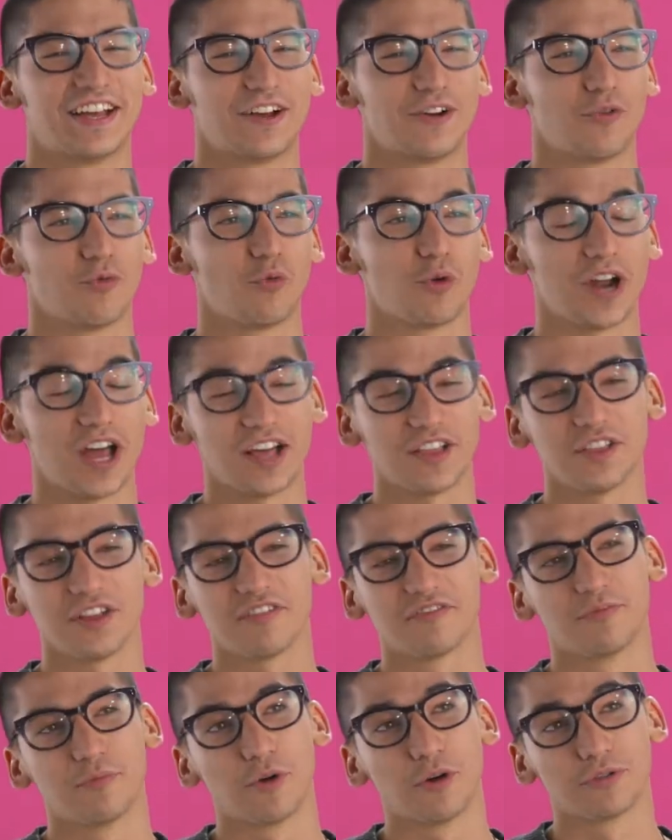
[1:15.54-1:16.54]
What I
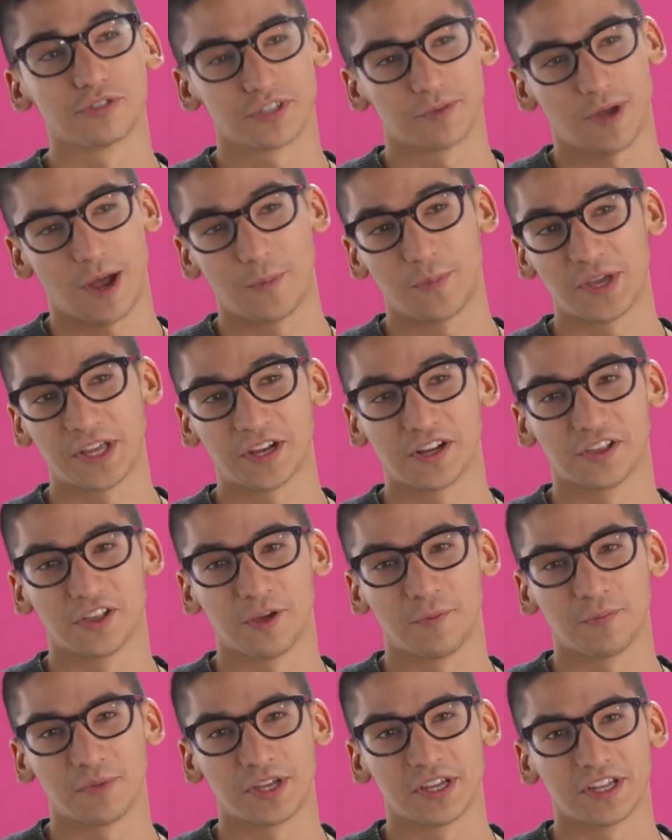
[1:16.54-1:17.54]
love most about being
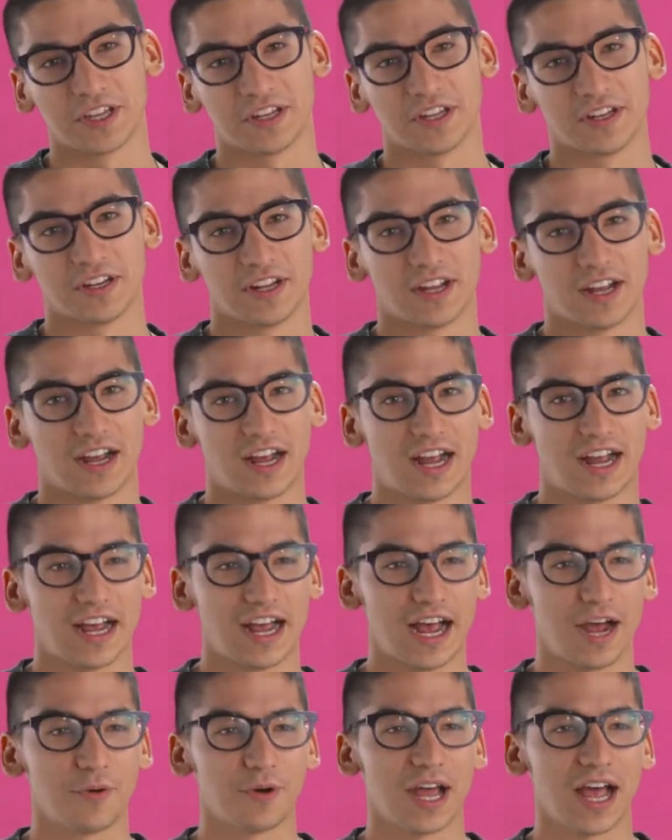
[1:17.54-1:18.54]
Colombian,
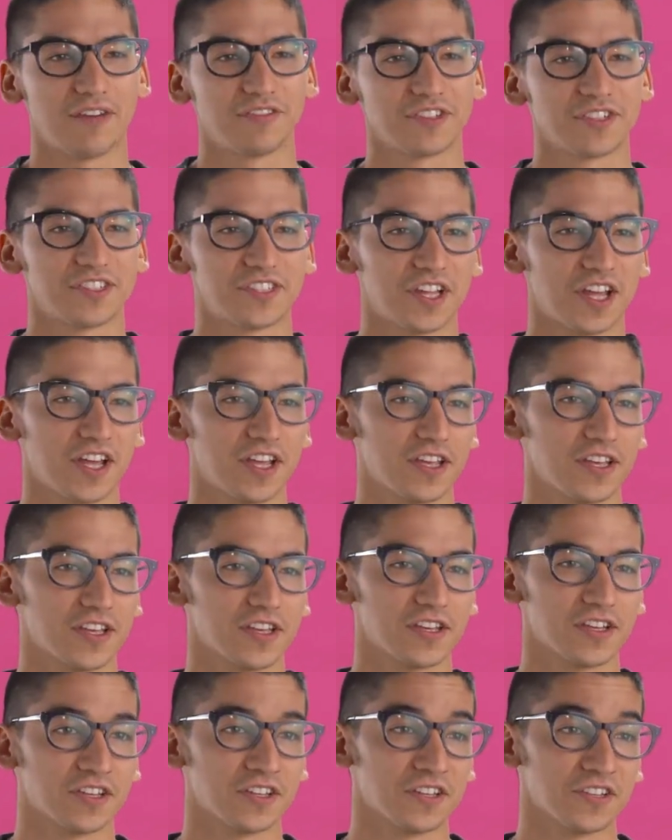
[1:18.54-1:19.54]
I would have to say,
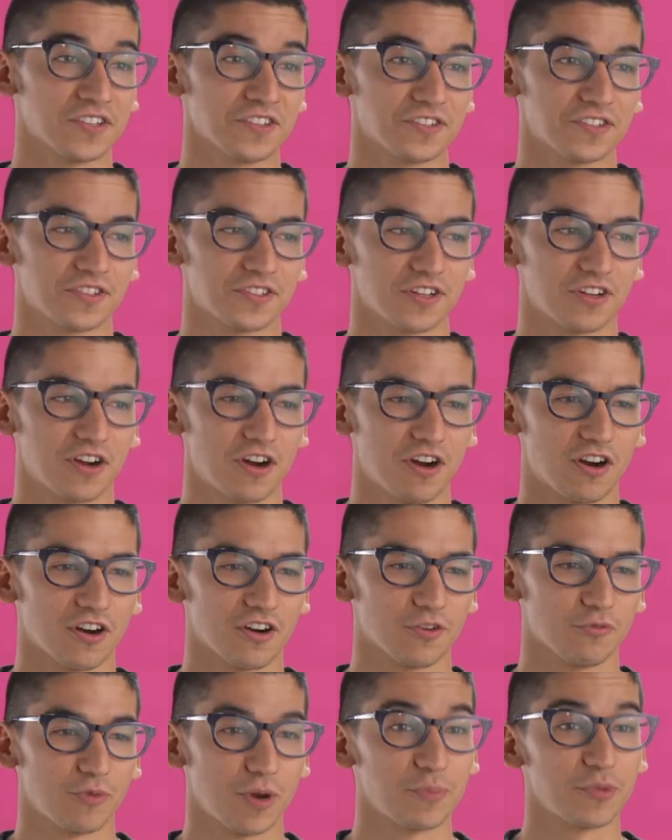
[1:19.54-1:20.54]
is
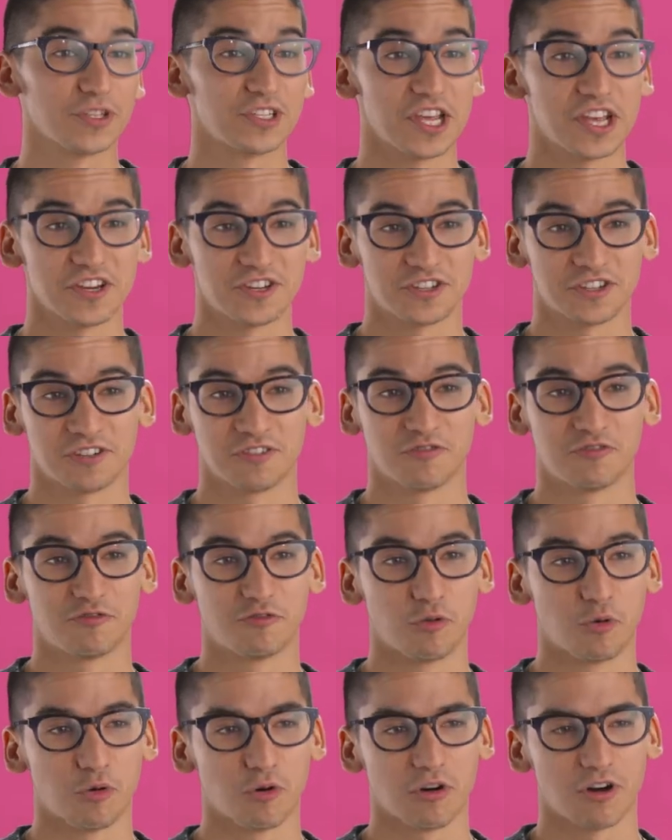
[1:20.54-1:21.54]
our reputation
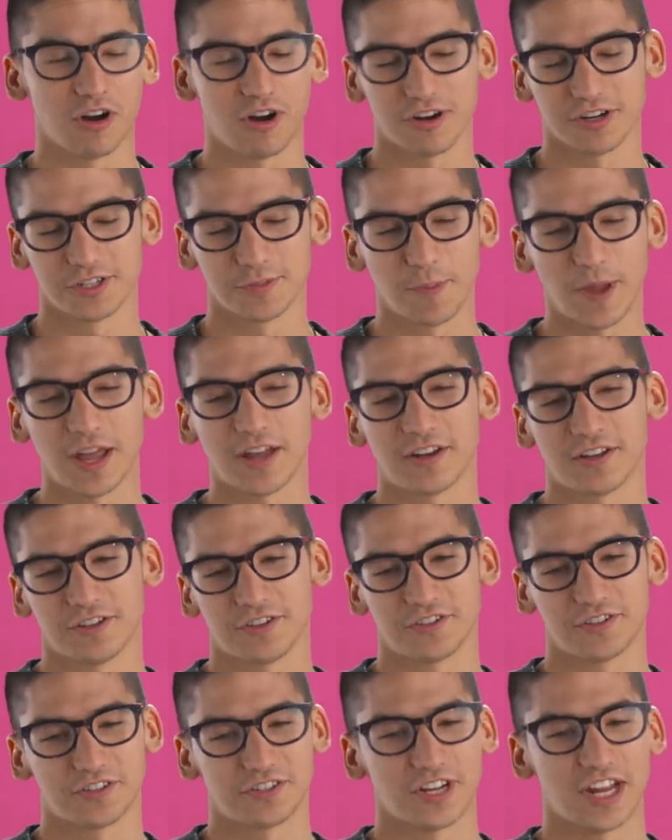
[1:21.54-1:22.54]
for our
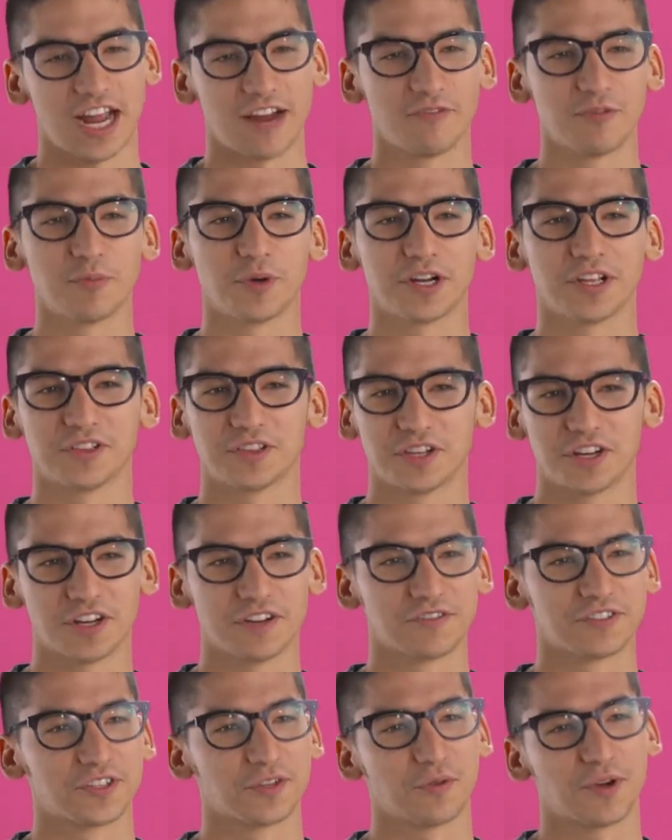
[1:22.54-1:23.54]
Spanish. Everybody
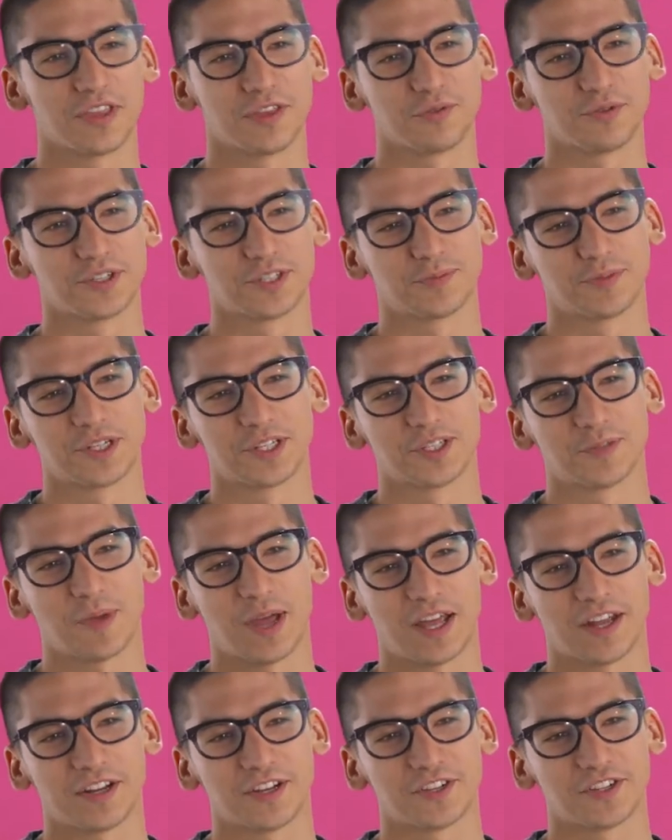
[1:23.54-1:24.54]
loves the way that we speak
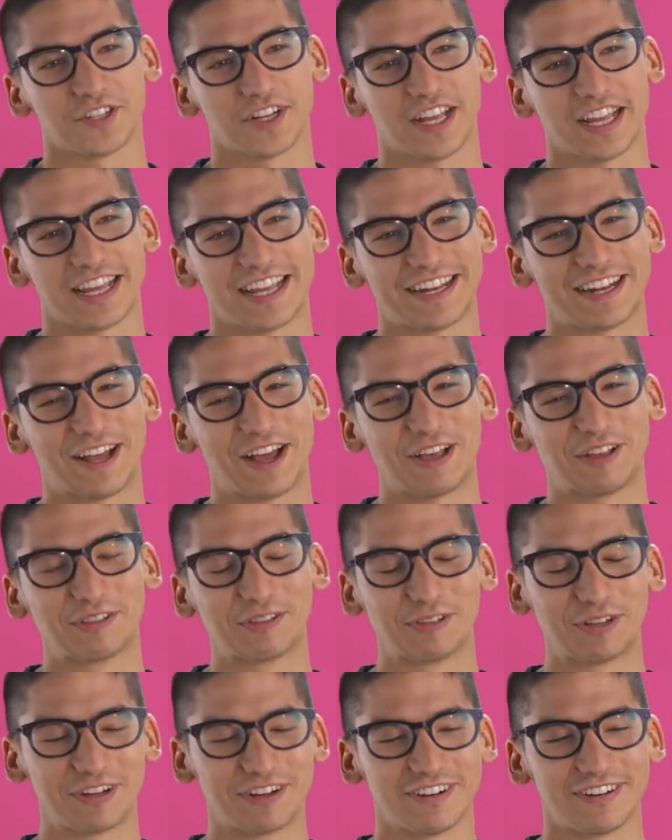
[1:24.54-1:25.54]
Spanish, and I
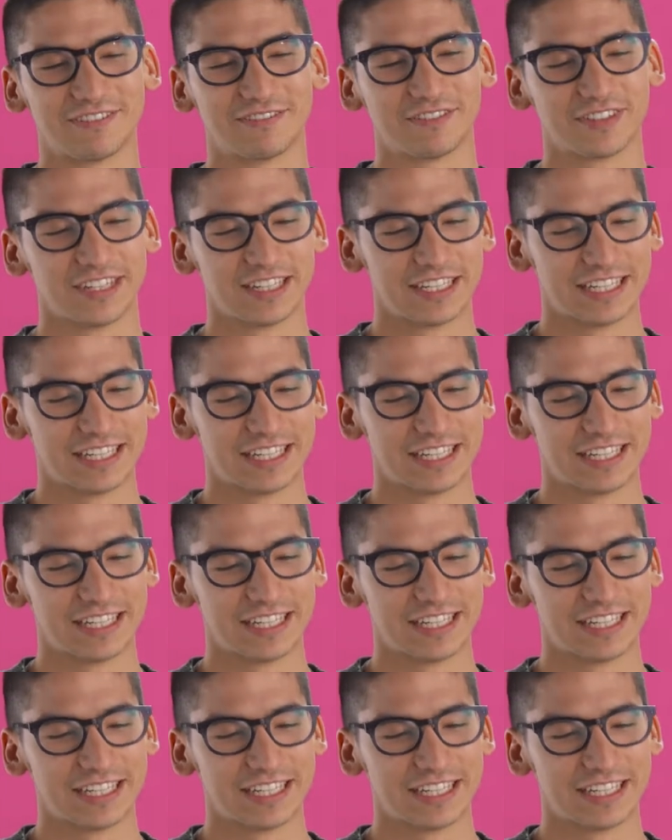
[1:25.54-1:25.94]
love